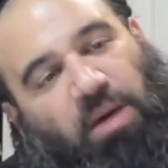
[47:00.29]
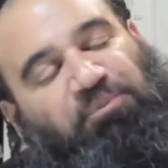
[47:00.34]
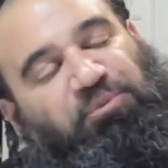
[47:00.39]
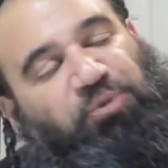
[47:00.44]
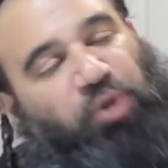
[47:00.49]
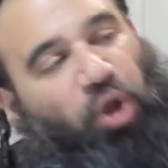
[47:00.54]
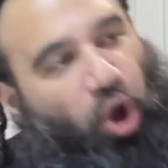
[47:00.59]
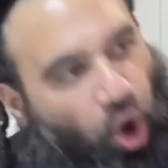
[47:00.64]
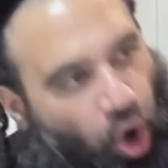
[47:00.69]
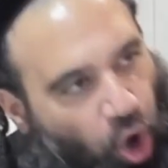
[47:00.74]

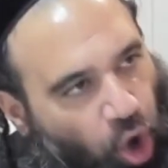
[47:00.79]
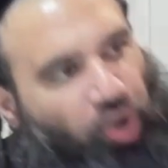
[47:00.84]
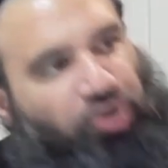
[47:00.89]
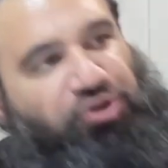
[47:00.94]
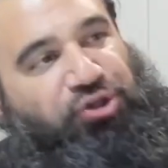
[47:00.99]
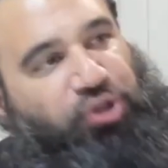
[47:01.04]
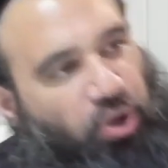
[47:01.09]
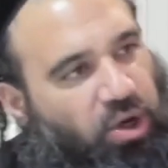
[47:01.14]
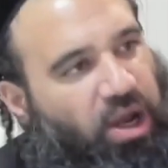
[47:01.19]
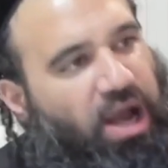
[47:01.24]
up the
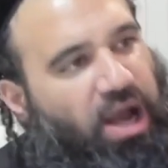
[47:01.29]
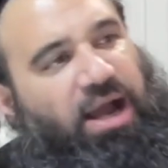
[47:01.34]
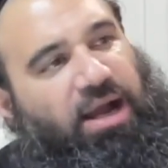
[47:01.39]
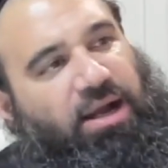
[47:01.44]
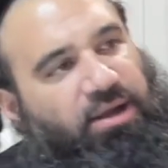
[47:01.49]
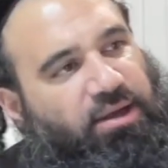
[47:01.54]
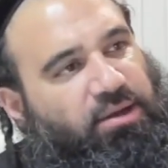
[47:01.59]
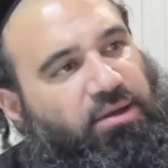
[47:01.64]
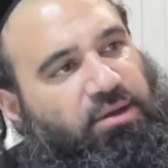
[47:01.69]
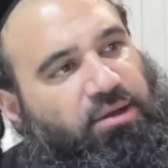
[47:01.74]
whole
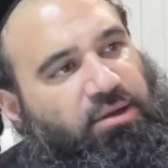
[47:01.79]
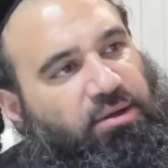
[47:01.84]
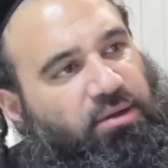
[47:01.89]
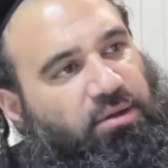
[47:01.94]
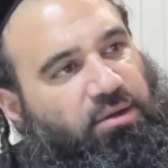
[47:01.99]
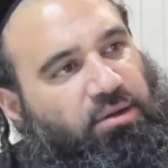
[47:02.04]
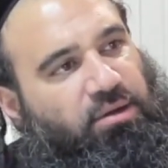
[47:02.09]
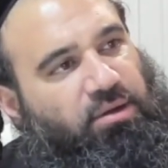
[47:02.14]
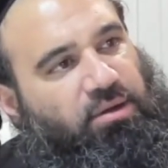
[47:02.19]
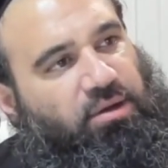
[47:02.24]
Torah
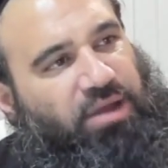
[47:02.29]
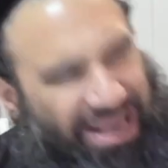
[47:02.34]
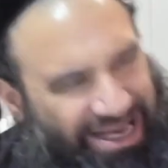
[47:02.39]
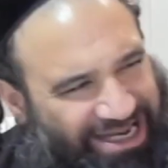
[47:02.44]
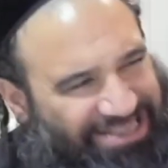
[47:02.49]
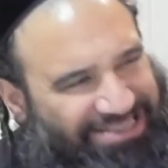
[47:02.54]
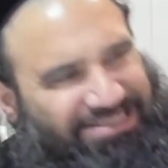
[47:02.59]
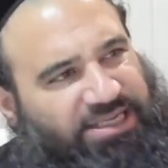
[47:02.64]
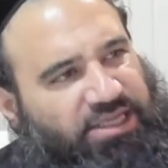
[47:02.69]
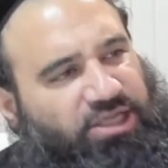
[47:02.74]

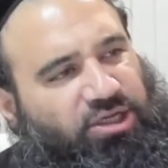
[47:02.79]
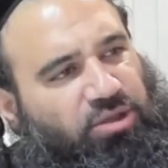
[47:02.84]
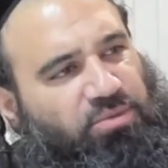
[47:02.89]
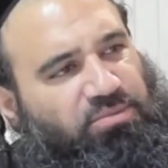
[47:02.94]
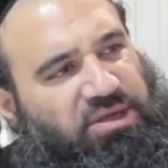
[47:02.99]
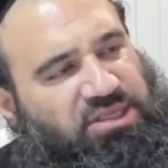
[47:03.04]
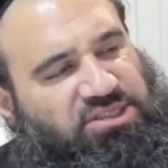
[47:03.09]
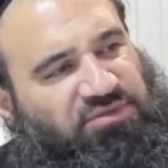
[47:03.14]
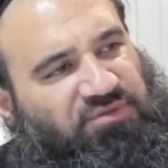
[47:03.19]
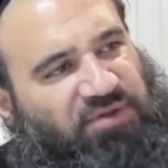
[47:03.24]
in a single
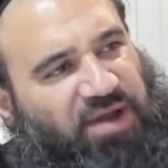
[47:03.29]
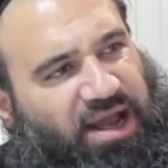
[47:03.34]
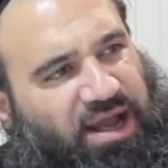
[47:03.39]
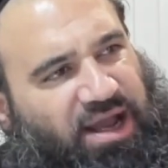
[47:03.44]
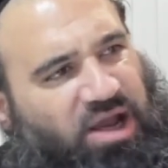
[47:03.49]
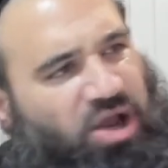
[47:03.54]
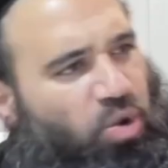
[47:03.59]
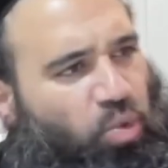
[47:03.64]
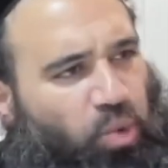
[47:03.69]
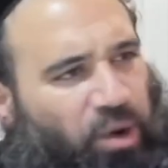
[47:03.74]

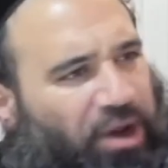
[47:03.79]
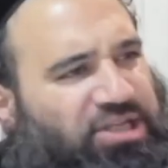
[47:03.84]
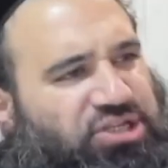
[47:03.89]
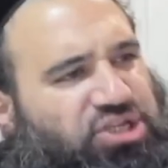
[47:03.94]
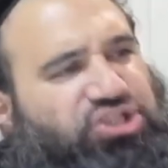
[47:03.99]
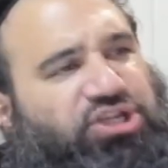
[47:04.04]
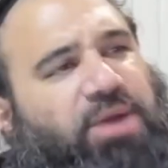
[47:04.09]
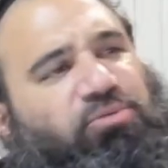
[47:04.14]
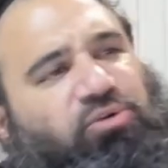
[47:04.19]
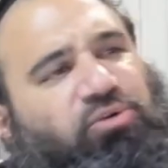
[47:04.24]
mitzvah, what
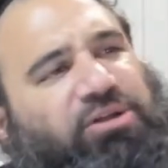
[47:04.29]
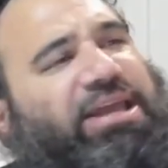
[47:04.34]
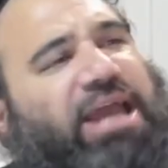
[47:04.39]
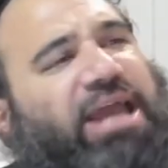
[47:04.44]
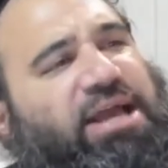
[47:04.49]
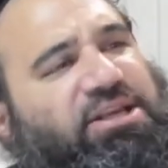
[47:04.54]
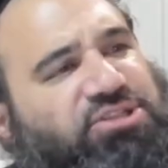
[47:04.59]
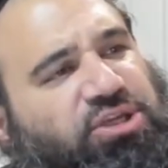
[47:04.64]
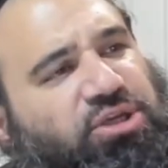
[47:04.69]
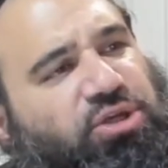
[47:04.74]
is Hashem really
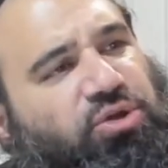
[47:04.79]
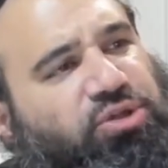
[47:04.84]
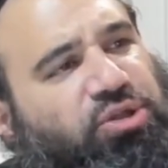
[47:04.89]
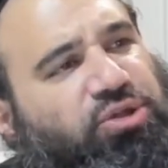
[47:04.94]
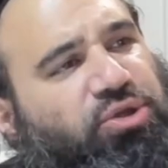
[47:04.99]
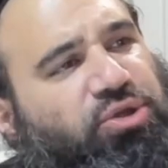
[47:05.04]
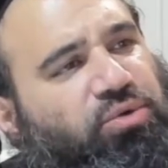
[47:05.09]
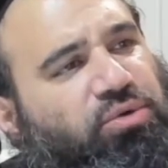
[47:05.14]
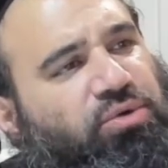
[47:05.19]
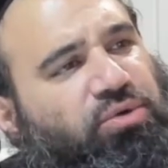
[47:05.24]
asking you to
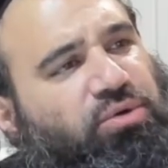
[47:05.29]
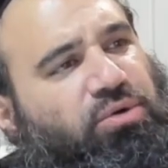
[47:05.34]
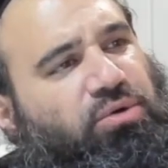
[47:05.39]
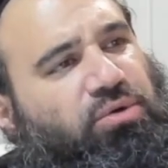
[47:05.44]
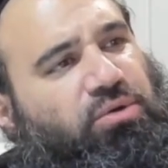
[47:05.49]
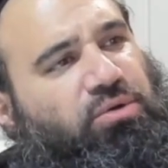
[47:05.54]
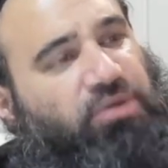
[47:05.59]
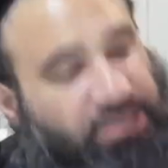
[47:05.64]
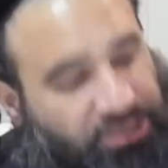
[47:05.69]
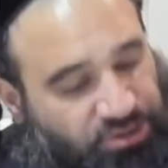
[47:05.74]
do?
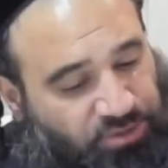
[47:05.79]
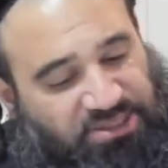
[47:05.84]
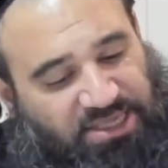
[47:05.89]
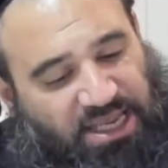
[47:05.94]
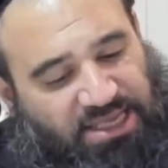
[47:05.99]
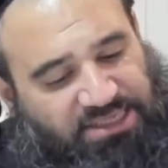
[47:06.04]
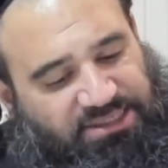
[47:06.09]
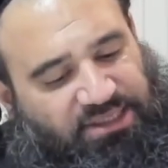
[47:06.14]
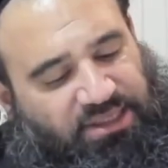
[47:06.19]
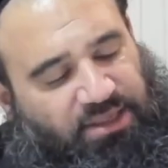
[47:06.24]
That's what he
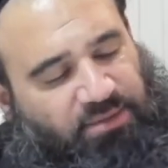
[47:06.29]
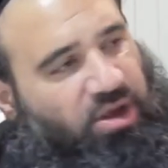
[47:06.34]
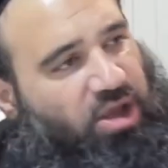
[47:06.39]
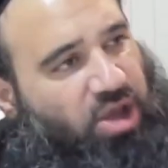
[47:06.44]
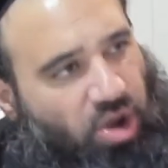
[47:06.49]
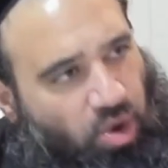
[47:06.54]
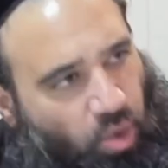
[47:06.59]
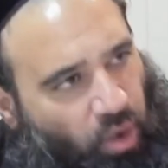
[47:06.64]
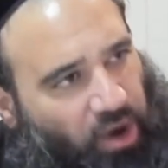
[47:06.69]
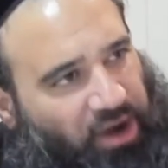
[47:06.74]
says to them.
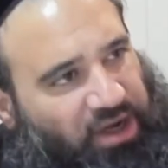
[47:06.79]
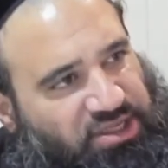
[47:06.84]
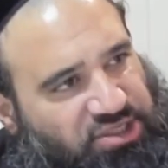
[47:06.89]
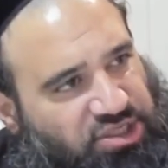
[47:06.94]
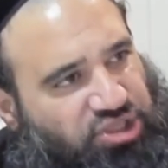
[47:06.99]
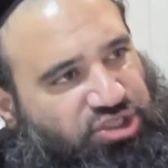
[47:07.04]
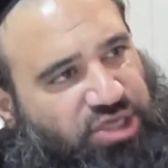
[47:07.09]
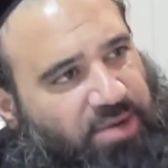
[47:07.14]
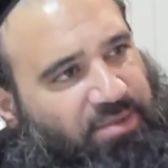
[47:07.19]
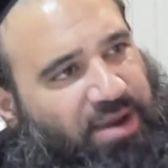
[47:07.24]
What does
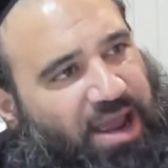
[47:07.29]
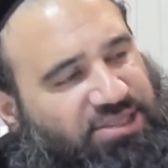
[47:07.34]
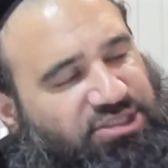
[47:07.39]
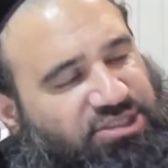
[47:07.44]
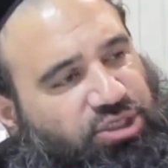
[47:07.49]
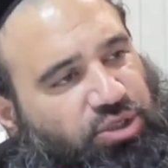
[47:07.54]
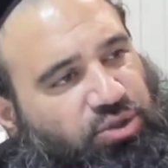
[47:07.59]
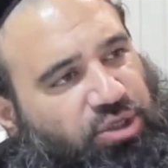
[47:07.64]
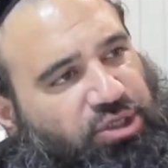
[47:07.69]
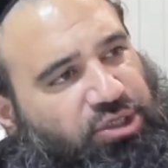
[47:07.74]
Hashem
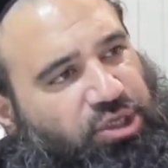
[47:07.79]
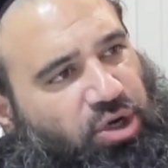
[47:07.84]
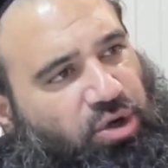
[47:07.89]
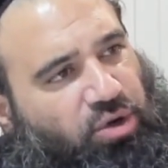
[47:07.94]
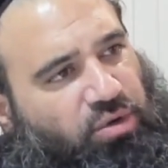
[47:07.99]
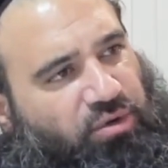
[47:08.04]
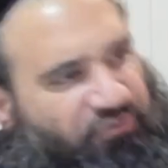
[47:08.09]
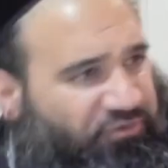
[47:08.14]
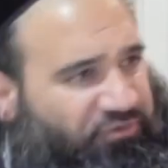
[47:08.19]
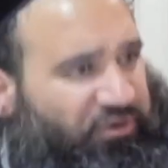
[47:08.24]
ask you to
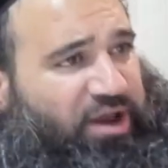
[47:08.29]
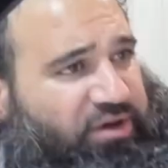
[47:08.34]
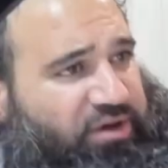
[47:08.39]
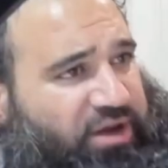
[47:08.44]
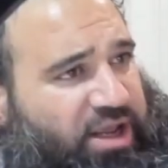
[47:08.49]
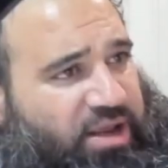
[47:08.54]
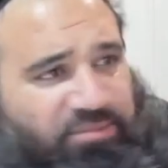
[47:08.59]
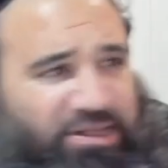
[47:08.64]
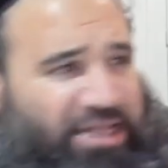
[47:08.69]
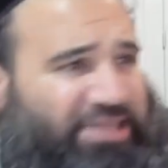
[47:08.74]
do?
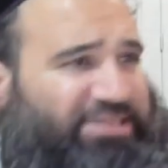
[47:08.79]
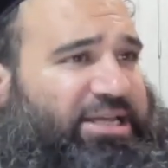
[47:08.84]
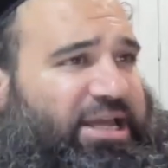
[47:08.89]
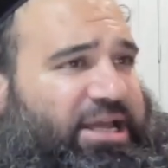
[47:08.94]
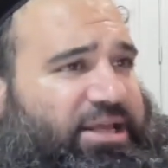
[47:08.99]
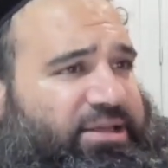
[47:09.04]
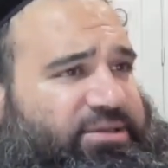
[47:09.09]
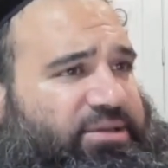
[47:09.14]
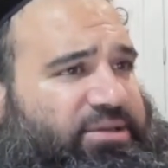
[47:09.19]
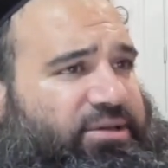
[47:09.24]
Fear Him. That's
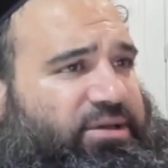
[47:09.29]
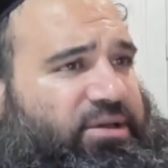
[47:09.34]
it.